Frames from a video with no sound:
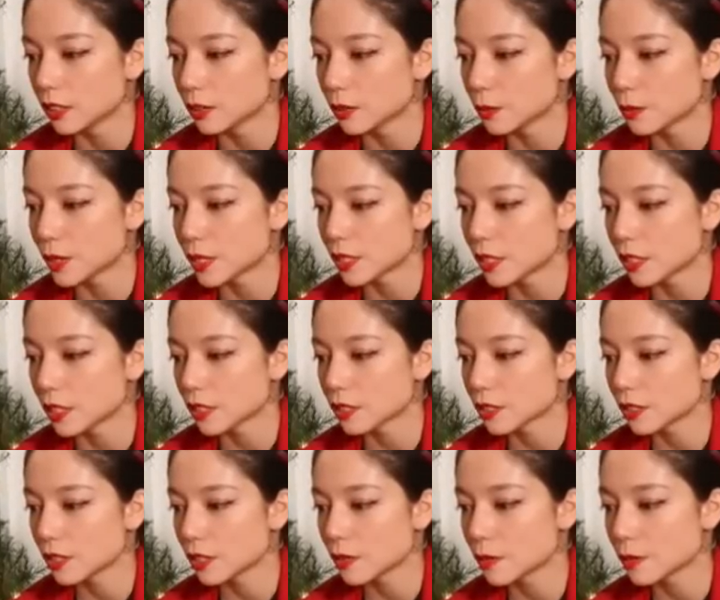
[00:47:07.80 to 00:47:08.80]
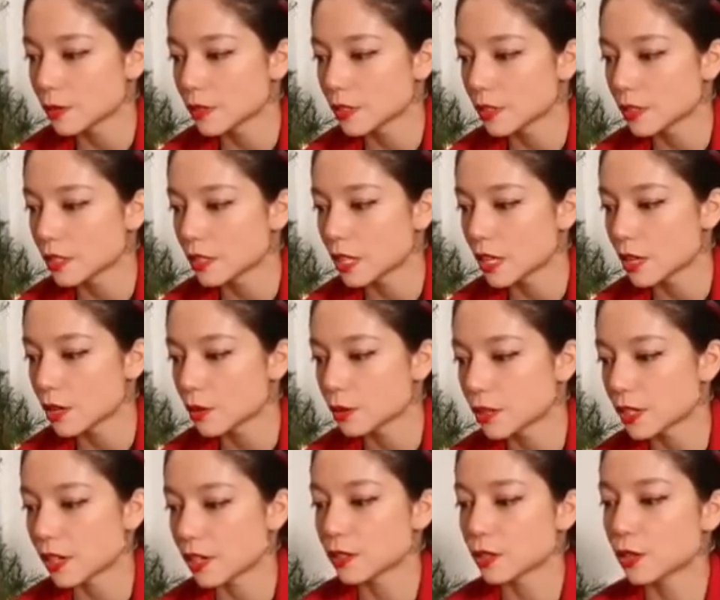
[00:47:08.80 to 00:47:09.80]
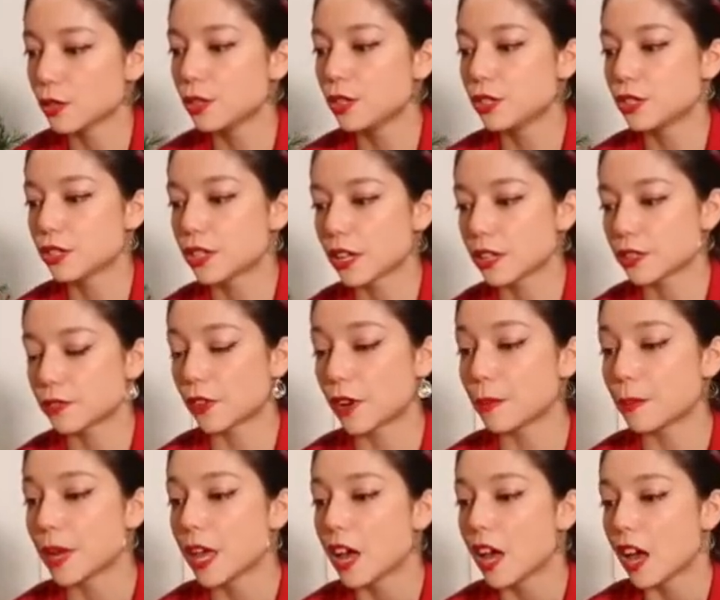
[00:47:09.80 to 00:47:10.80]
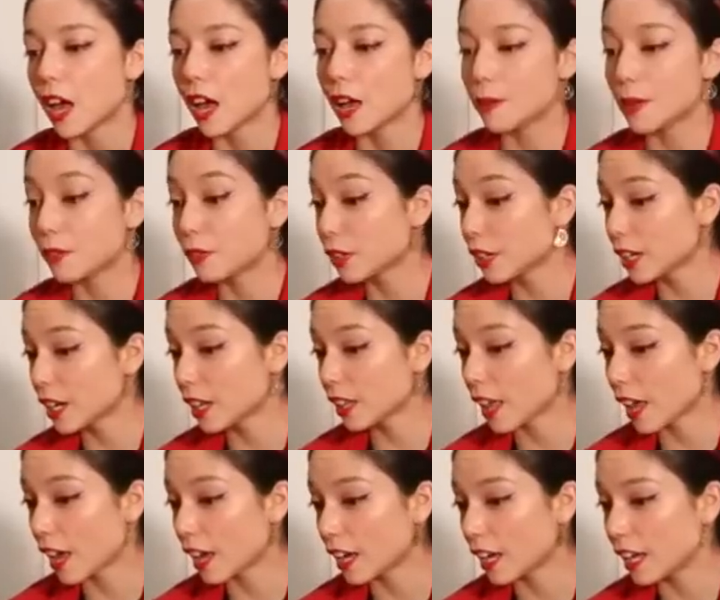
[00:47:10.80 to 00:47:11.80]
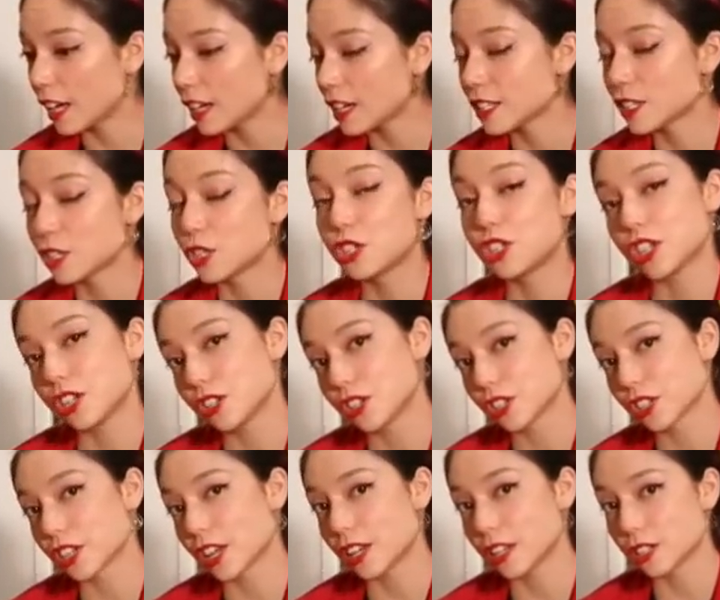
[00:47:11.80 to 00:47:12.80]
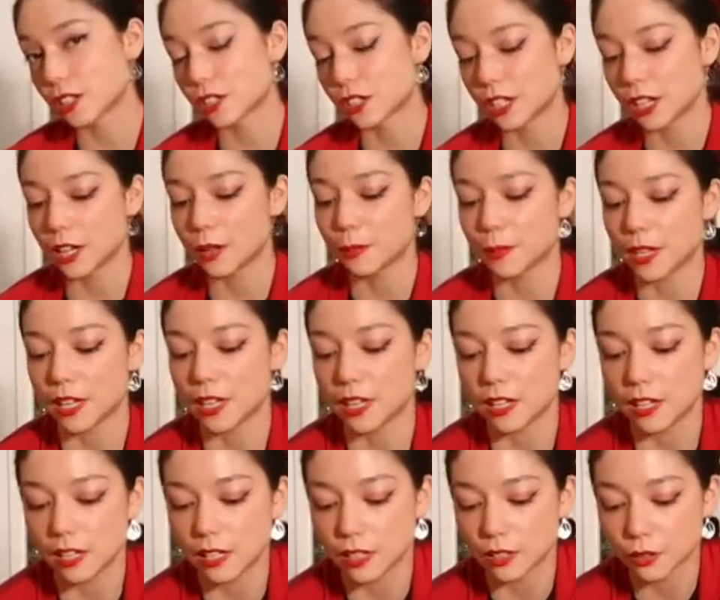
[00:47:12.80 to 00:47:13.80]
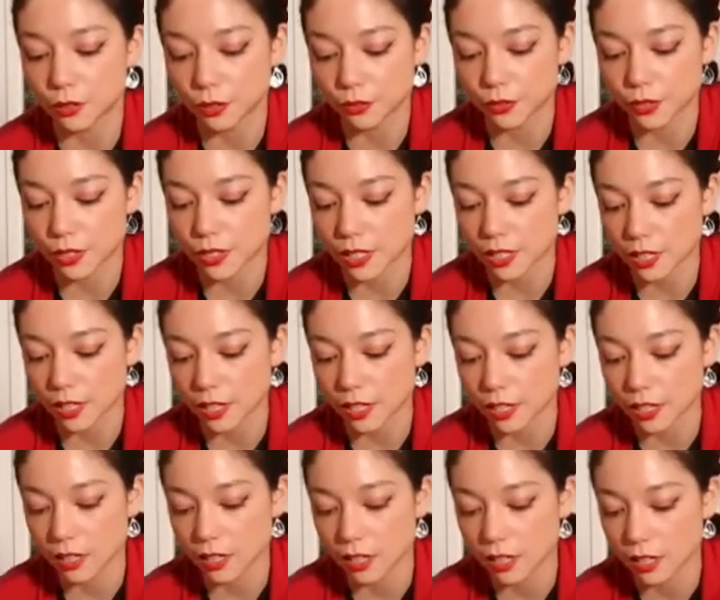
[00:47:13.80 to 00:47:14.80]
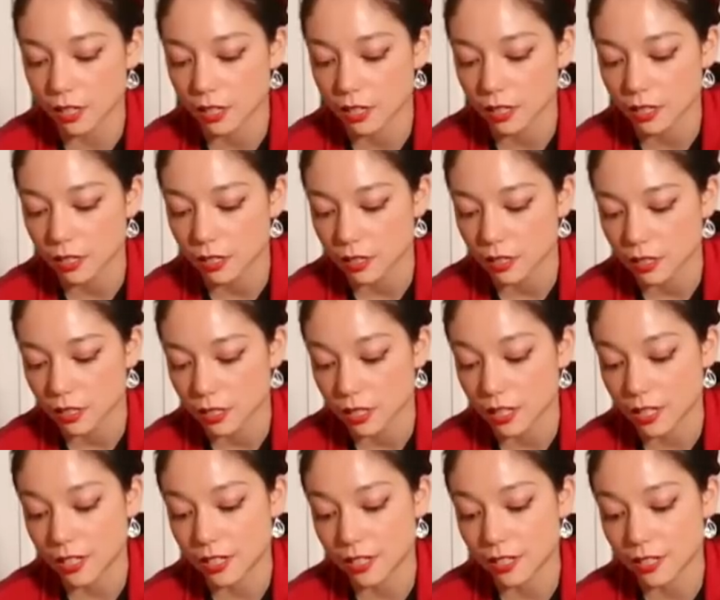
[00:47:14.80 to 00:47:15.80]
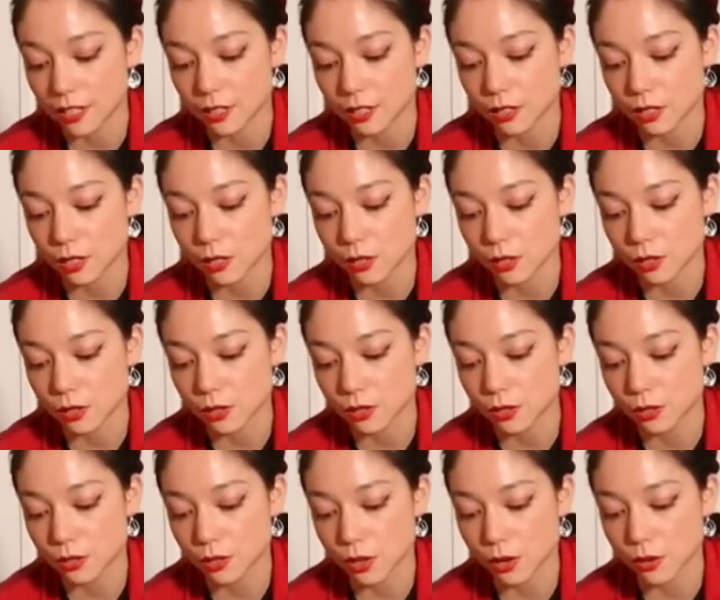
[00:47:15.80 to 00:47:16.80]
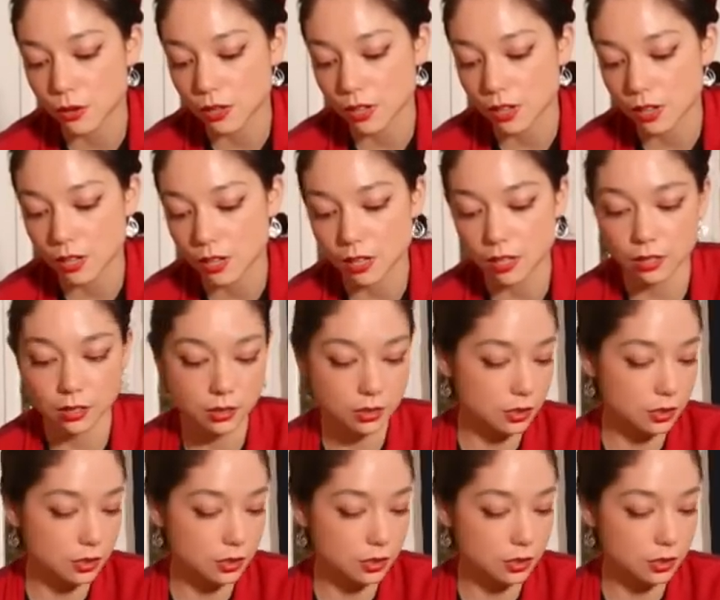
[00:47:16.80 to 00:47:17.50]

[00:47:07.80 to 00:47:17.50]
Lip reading: Whiskey ice cream sounds. Who did you say it's from? If you're in LA, it is Ginger's Ice Cream in Culver City, and it's so good.